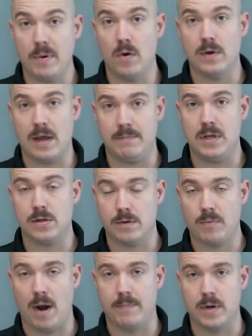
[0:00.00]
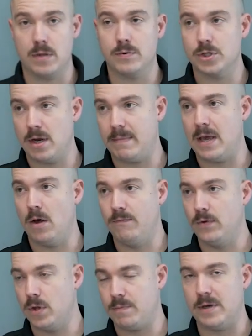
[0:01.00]
potent amnesic properties, which can be
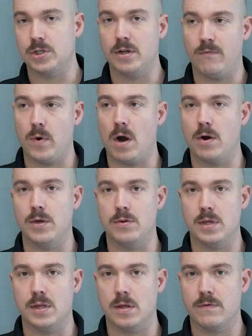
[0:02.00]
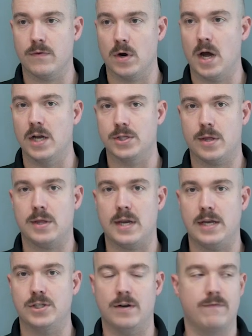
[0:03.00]
helpful, especially if we are using this for conscious
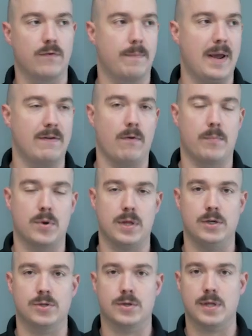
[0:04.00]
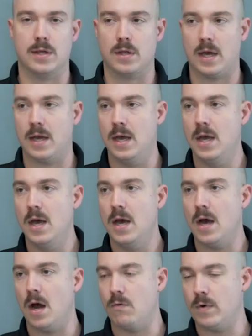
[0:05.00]
sedation for painful procedures, things like
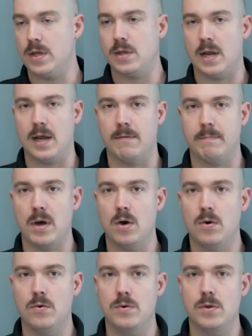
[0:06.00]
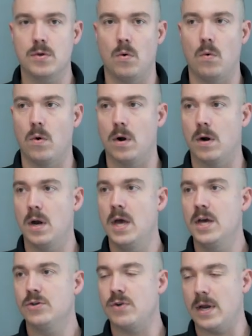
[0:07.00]
resetting of bones or
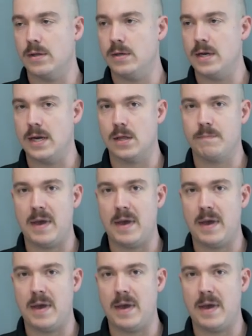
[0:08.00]
transcutaneous